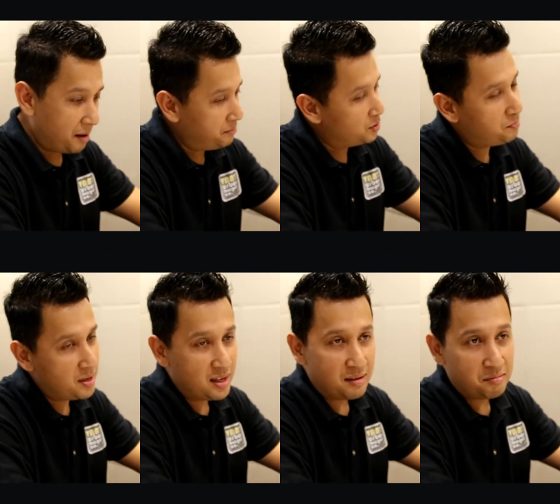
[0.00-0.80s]
Yeah, you
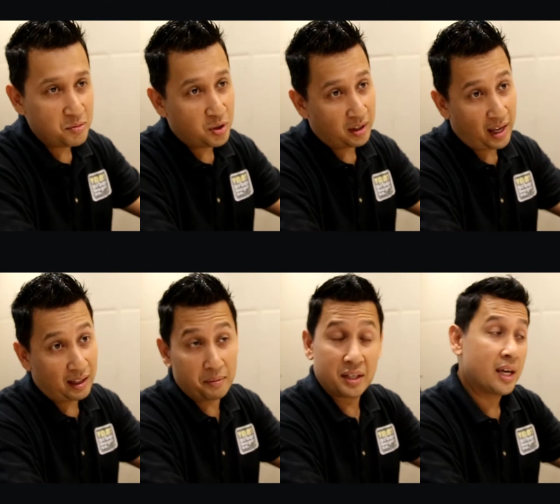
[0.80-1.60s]
can
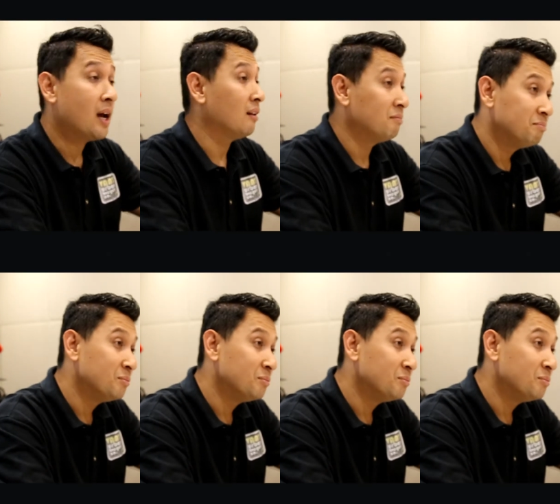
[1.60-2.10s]
end up in KL.